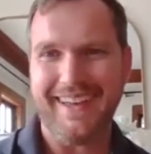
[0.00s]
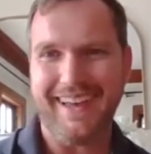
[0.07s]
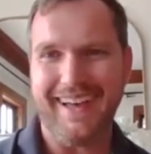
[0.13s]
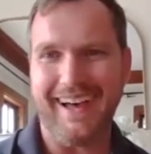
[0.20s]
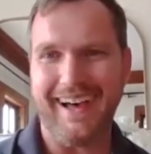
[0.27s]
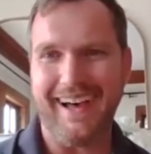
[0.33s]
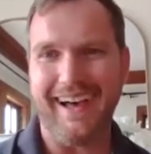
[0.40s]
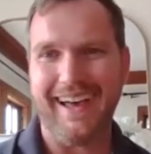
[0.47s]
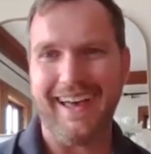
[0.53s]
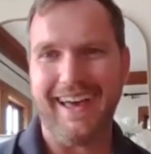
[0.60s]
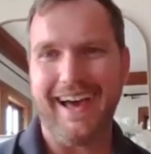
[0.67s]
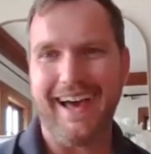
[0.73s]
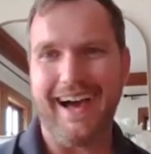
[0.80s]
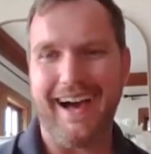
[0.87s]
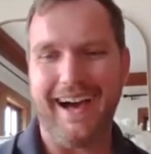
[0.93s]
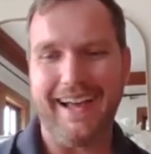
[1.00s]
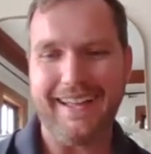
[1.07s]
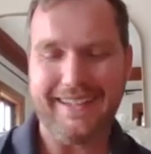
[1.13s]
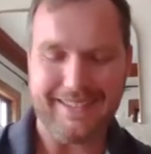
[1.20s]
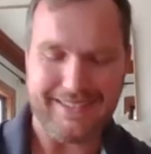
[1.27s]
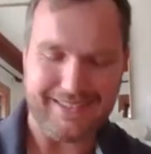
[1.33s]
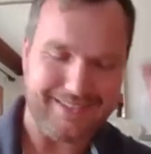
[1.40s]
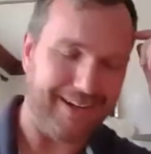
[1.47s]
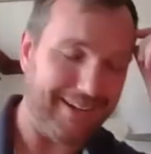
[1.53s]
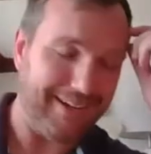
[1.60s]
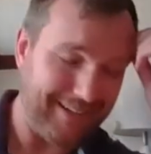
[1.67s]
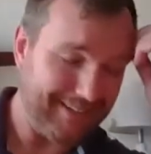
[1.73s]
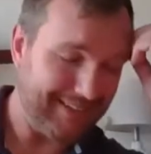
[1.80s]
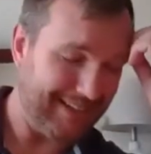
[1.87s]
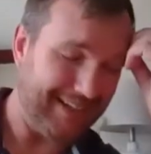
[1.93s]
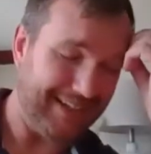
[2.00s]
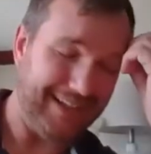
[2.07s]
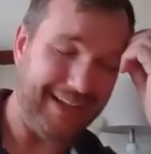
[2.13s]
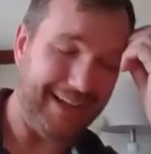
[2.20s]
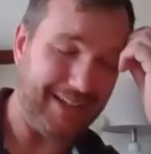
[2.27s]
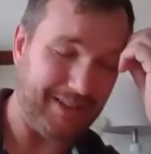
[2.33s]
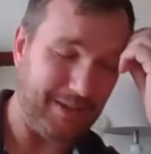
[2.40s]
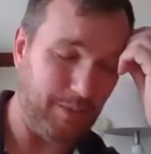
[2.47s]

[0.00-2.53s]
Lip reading: I started actually